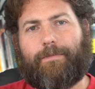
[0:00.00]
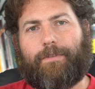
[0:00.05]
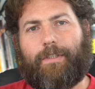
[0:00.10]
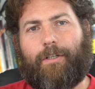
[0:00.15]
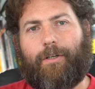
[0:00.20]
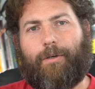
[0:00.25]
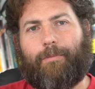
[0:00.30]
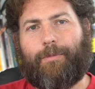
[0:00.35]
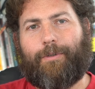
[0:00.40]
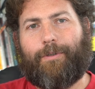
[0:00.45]
a
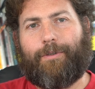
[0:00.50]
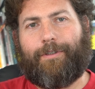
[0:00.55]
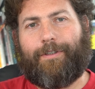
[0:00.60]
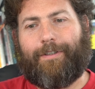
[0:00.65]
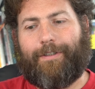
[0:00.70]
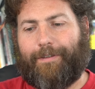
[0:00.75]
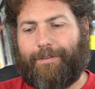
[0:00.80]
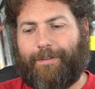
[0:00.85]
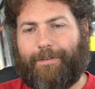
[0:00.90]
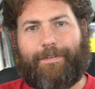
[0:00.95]
lot
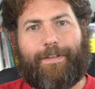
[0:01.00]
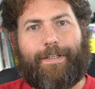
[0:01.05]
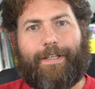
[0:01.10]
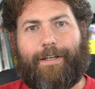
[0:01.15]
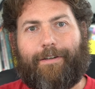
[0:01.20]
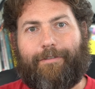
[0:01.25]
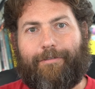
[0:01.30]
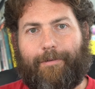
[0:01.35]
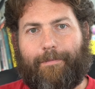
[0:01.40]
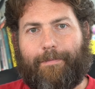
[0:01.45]
more the
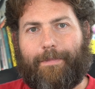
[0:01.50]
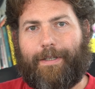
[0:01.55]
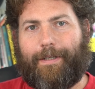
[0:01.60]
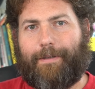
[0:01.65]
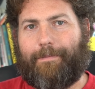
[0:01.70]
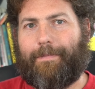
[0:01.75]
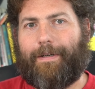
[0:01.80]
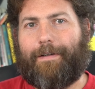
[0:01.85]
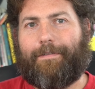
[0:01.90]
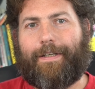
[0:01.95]
video from the
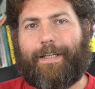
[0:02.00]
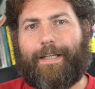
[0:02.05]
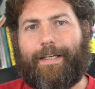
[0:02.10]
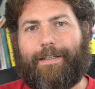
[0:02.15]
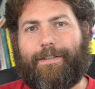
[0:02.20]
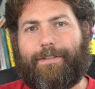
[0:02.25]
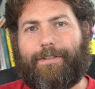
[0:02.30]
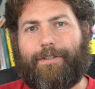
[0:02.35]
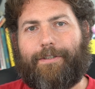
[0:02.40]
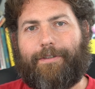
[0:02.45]
Mavic
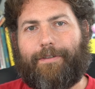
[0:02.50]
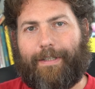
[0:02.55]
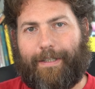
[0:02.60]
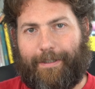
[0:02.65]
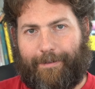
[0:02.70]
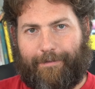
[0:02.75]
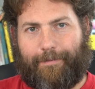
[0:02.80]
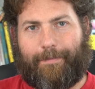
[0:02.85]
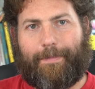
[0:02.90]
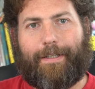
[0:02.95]
Air 2
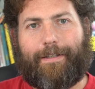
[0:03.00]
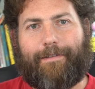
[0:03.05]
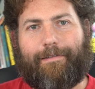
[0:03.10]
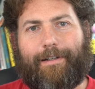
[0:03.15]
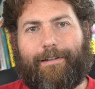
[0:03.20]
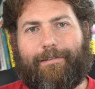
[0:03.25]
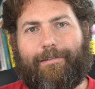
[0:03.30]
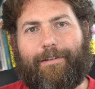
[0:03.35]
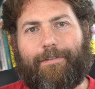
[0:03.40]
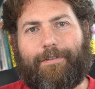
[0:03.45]
and from the other
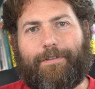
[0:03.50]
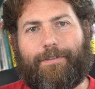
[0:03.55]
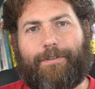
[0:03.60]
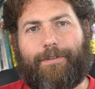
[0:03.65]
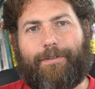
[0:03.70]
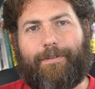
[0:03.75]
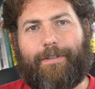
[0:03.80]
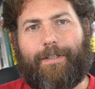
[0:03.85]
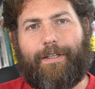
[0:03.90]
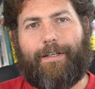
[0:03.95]
aircraft
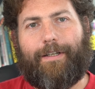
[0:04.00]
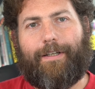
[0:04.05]
soon,